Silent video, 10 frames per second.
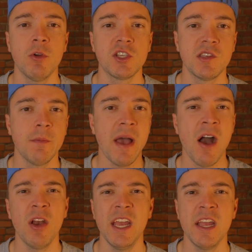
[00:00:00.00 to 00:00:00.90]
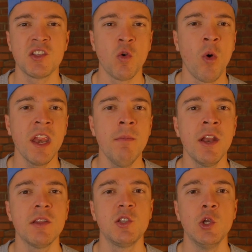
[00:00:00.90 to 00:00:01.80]
which is about a
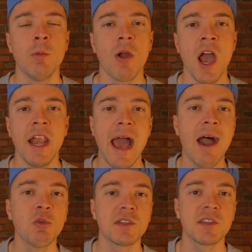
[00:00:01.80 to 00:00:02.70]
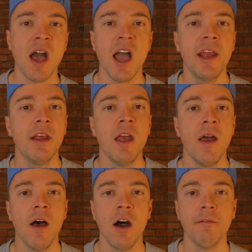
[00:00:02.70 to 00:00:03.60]
20-minute tube ride outside
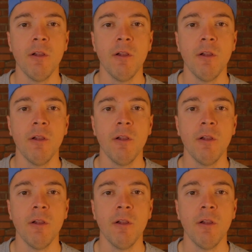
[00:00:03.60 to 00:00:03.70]
of